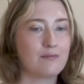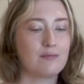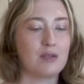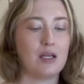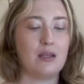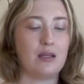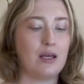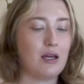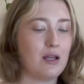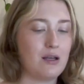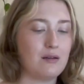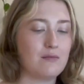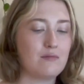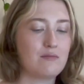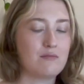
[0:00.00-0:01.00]
and
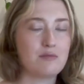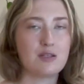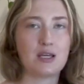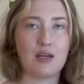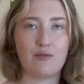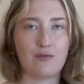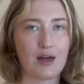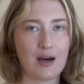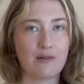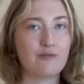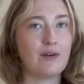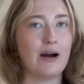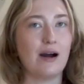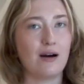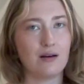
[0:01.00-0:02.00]
then save that
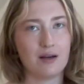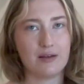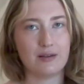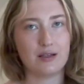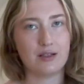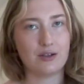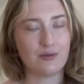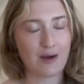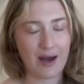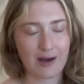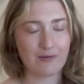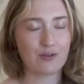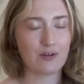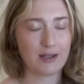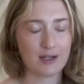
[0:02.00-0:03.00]
file, and then you have
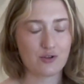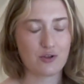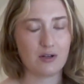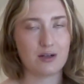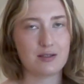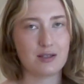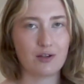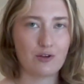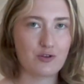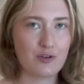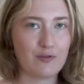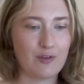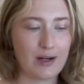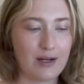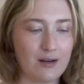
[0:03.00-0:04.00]
your electronic signature
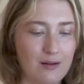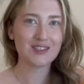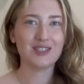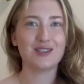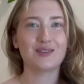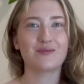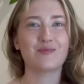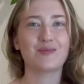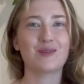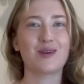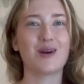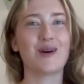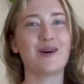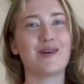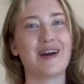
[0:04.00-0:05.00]
file.
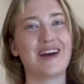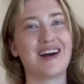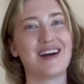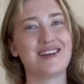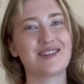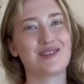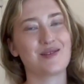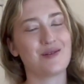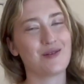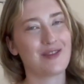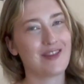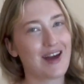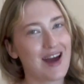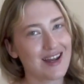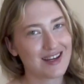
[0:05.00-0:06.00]
Okay guys, so
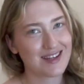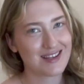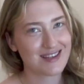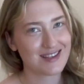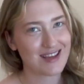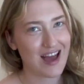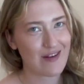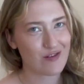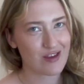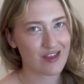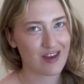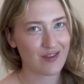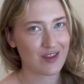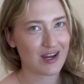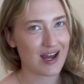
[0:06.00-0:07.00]
that is
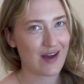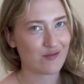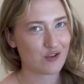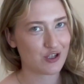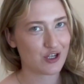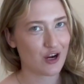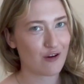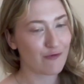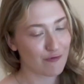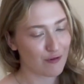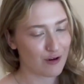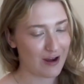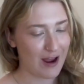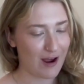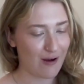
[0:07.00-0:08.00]
everything that I have to share for
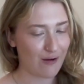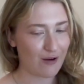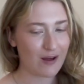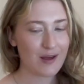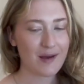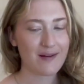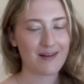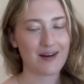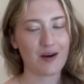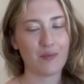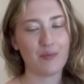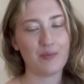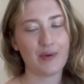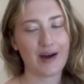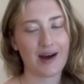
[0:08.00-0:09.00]
now
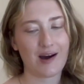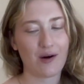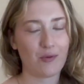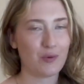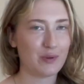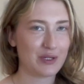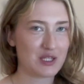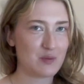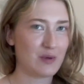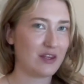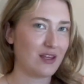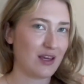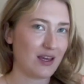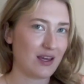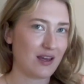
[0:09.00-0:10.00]
about what it's been
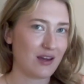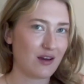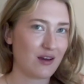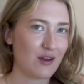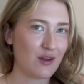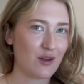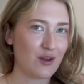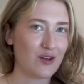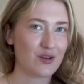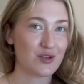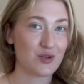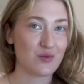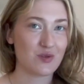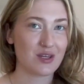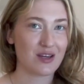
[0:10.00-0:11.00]
like
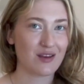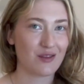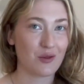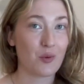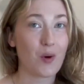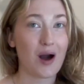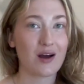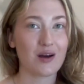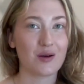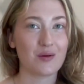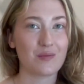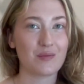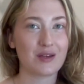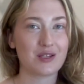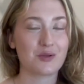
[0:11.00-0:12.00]
using the
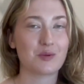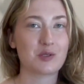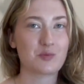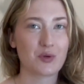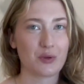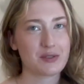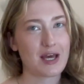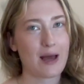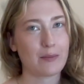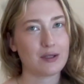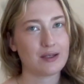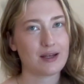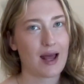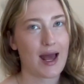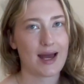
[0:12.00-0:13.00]
Wacom Intuos Pro
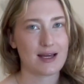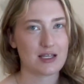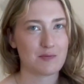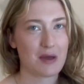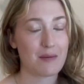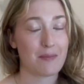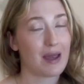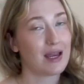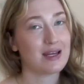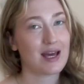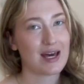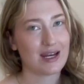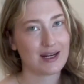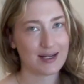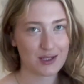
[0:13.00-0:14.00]
tablet as my main
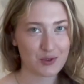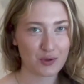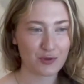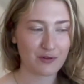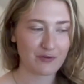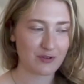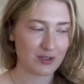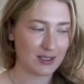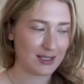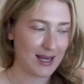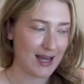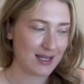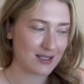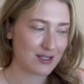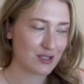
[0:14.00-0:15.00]
editing tool for the
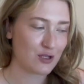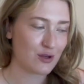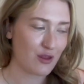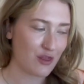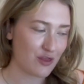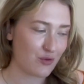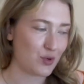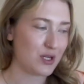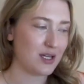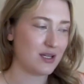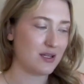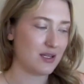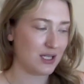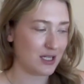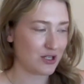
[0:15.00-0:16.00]
last
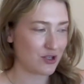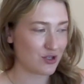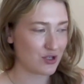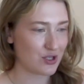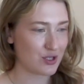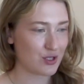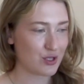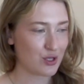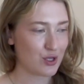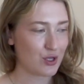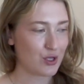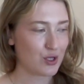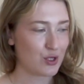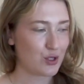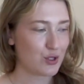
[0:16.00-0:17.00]
3 years.
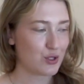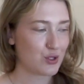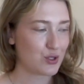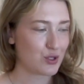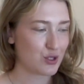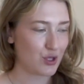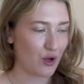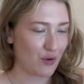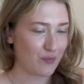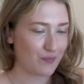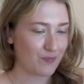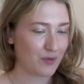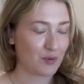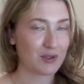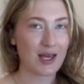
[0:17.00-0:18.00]
So
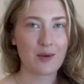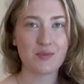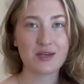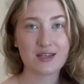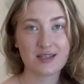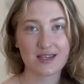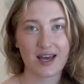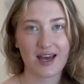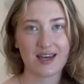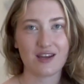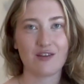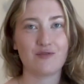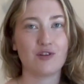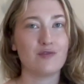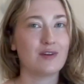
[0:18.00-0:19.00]
with that being said,
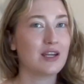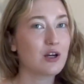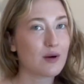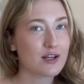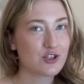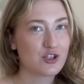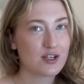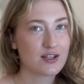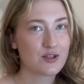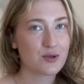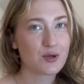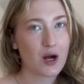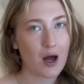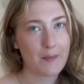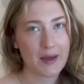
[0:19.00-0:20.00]
if you have any questions or
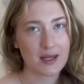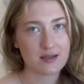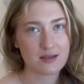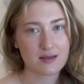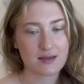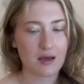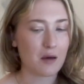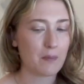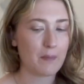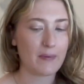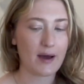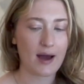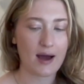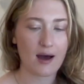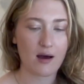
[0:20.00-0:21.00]
comments
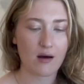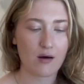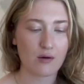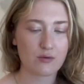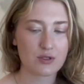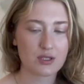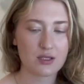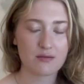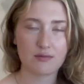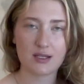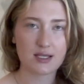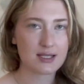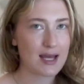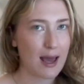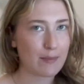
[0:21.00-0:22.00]
about
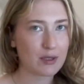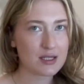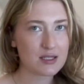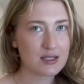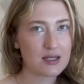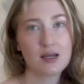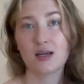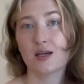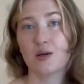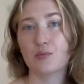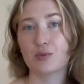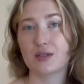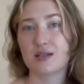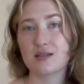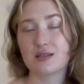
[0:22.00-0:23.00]
this tablet,
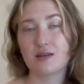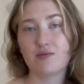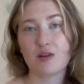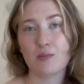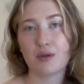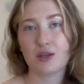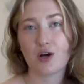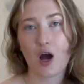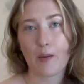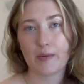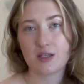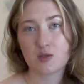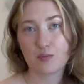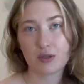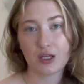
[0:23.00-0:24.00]
please leave them in the
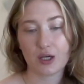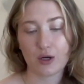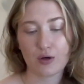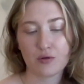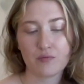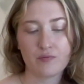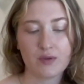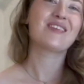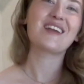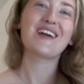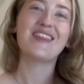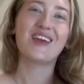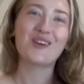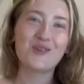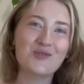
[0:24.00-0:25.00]
comments below.
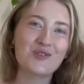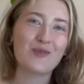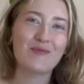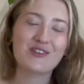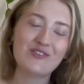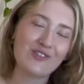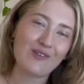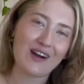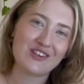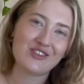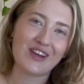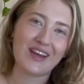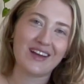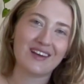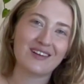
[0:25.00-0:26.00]
Thank you so much for
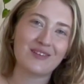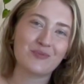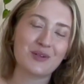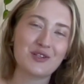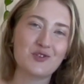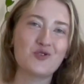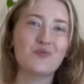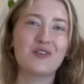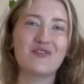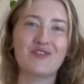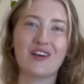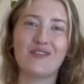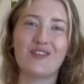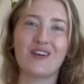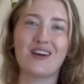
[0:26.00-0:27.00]
watching. Please do me a
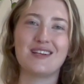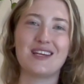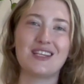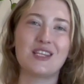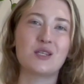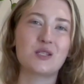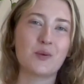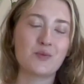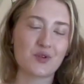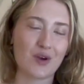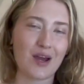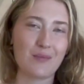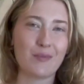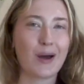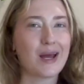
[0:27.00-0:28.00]
favor and hit the
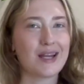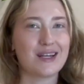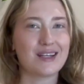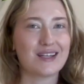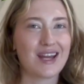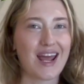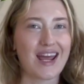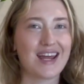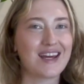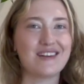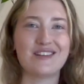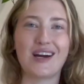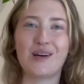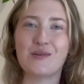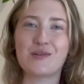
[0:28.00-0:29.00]
subscribe button,
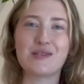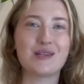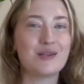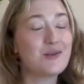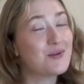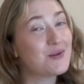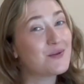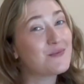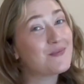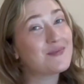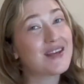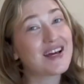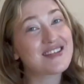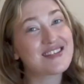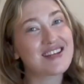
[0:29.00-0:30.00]
and I will see you
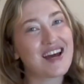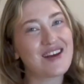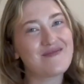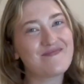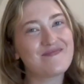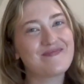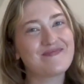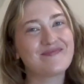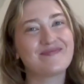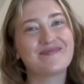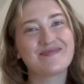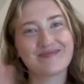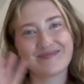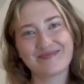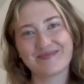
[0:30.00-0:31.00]
next time.
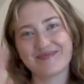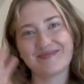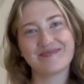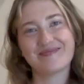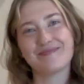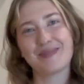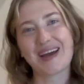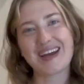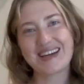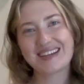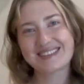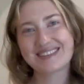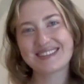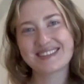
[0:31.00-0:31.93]
Bye.